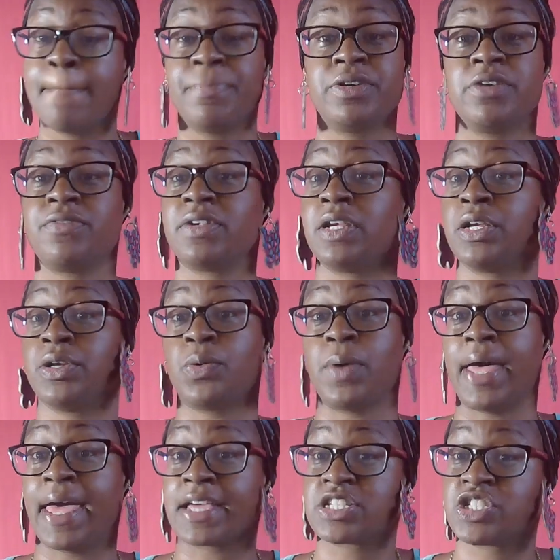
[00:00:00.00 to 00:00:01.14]
But if it ain't no
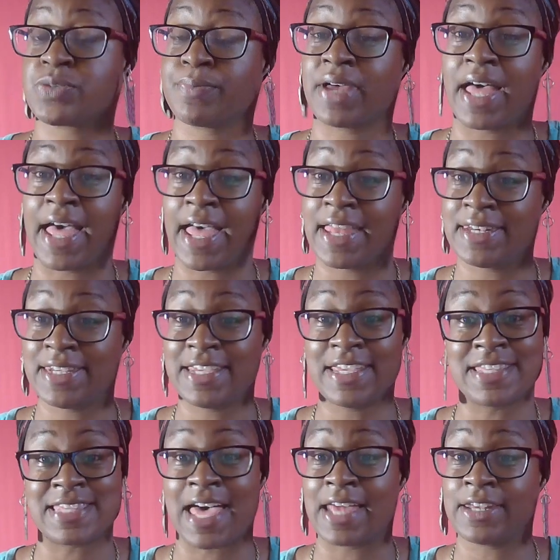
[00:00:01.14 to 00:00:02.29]
action behind it,
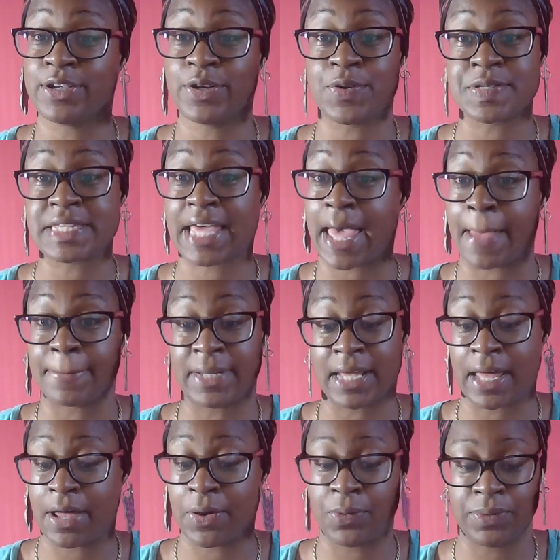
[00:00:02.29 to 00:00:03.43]
it's adios, cap down.
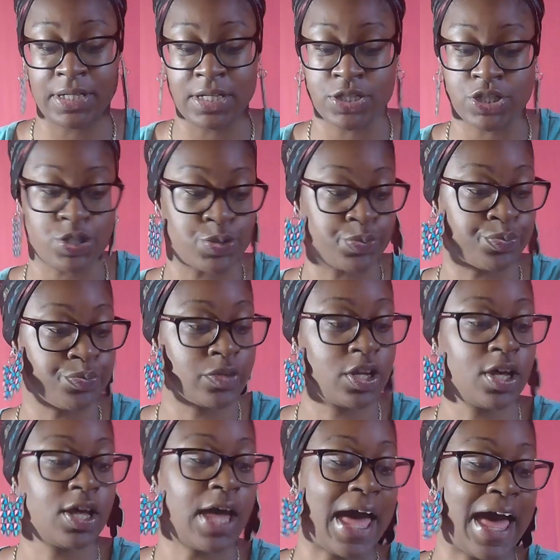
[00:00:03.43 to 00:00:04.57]
I don't need you.
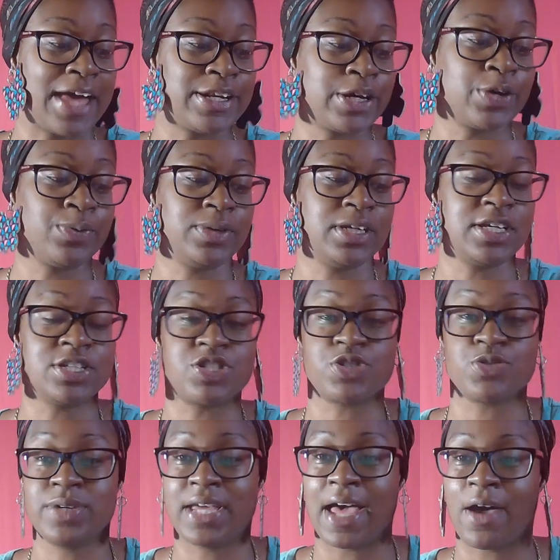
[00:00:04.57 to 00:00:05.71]
I don't need you.
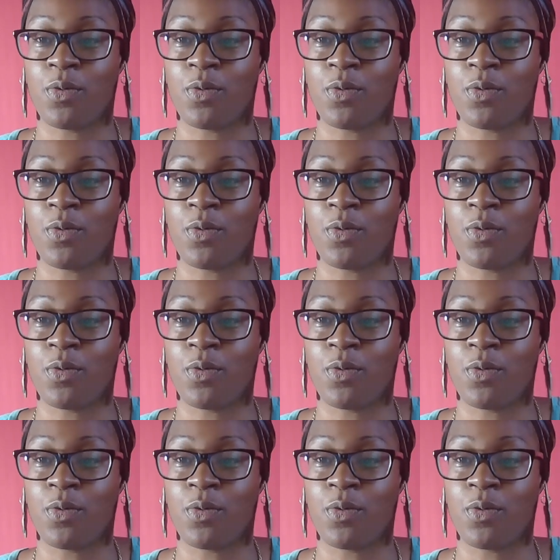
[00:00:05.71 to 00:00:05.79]
We got